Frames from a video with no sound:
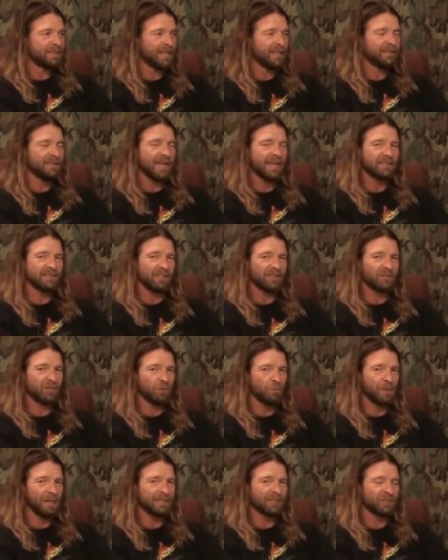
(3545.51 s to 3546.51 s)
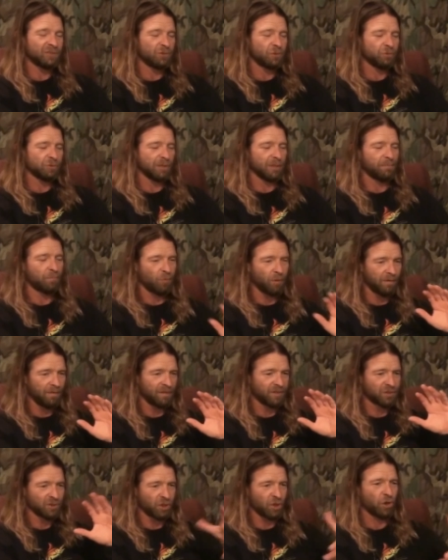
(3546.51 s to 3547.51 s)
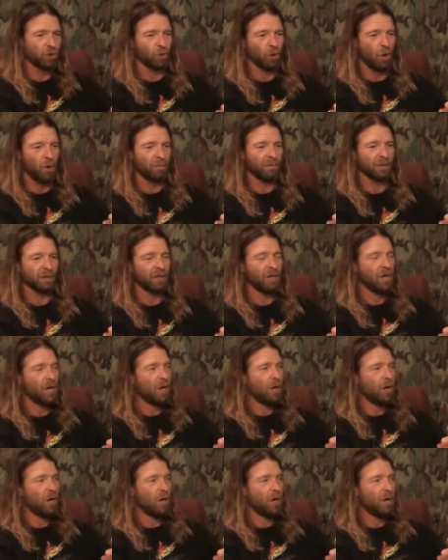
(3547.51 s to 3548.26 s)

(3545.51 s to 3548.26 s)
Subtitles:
10 days to 2 weeks is usually the point of the turnover,